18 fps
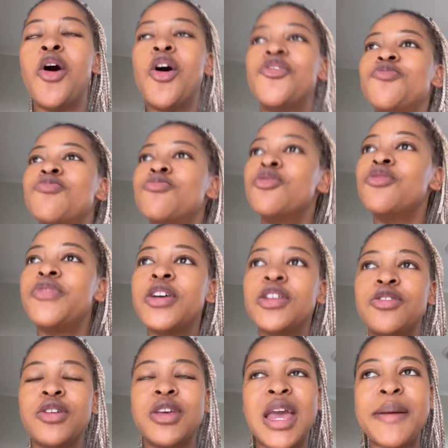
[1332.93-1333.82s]
of moving
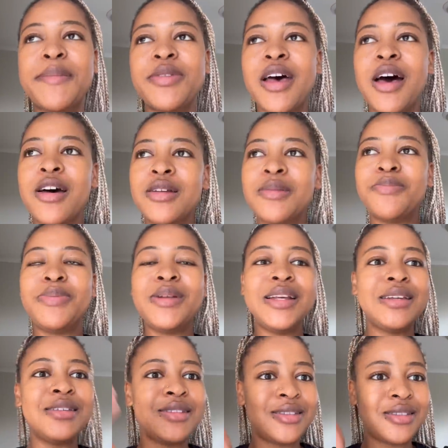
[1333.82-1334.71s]
to Cape Town,
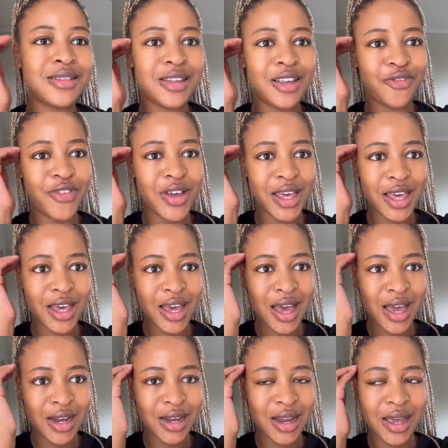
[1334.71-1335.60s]
please, if I get
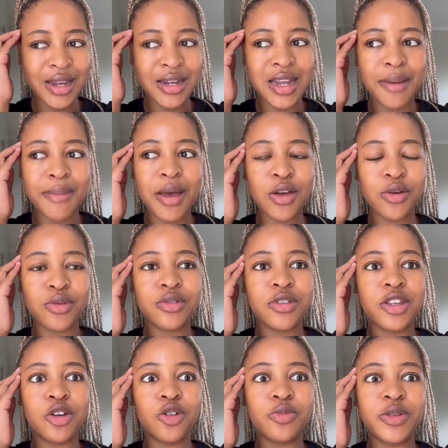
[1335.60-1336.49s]
kinda in the bayou,
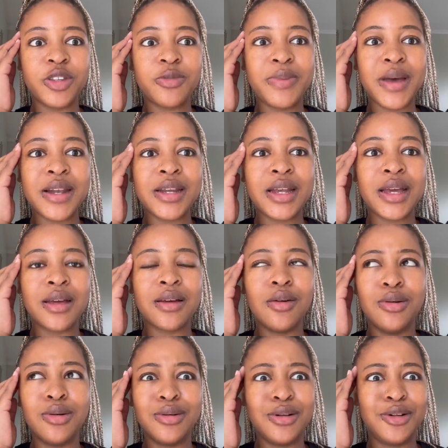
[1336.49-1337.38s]
you'll be
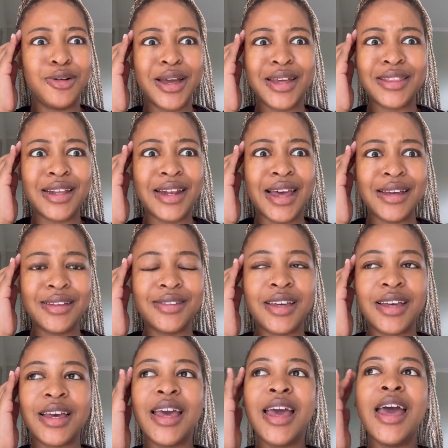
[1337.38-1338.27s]
spending, look at the
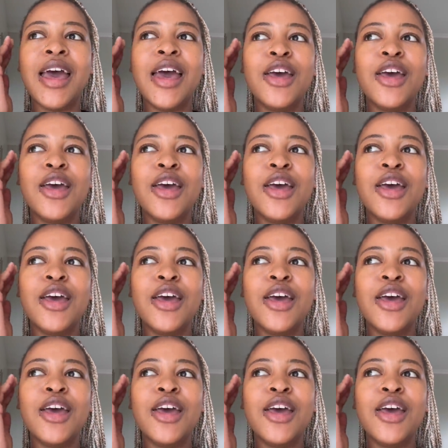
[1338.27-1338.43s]
lighting,